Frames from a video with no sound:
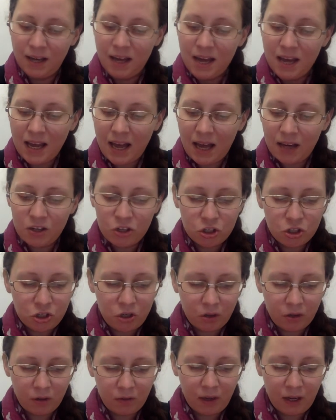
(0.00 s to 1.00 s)
It had a
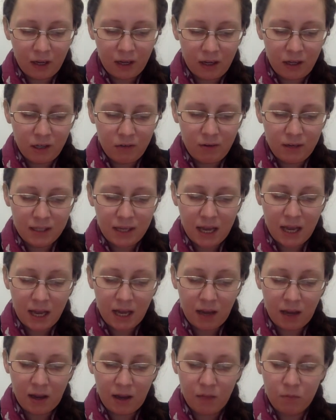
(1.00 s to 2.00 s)
shock of curly red
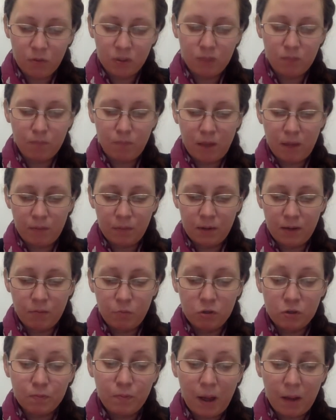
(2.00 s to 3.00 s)
hair and
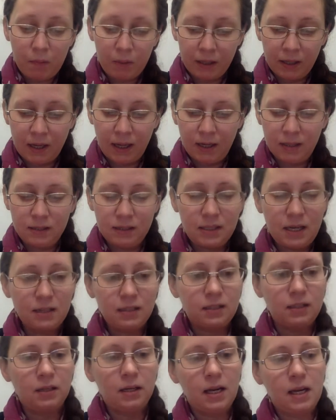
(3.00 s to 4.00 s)
was babbling
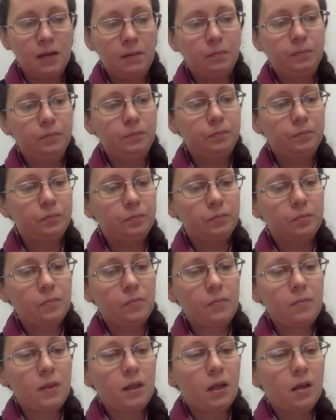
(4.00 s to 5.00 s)
incessantly.
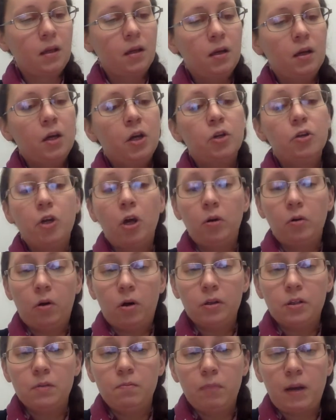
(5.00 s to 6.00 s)
No
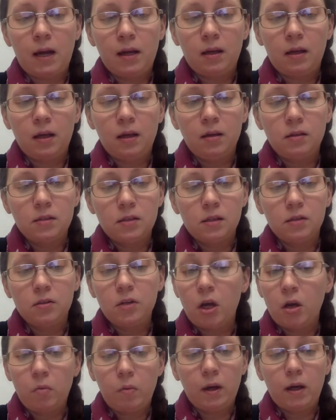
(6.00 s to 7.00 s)
cotton blanket,
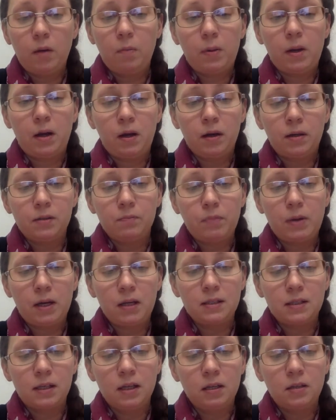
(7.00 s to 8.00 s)
no wicker
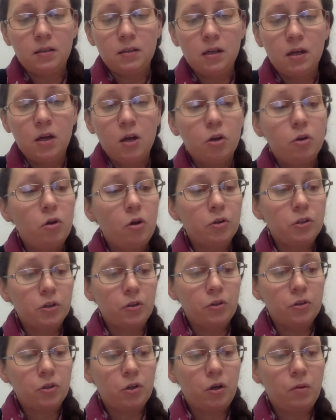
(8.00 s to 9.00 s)
basket, not on
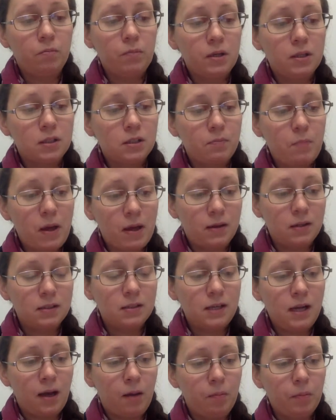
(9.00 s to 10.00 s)
the topmost
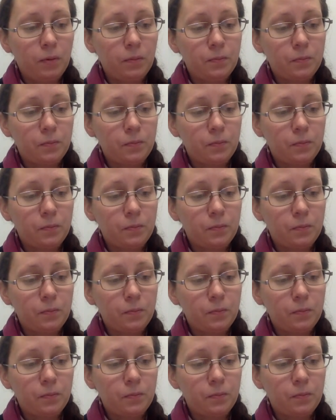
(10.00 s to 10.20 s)
step.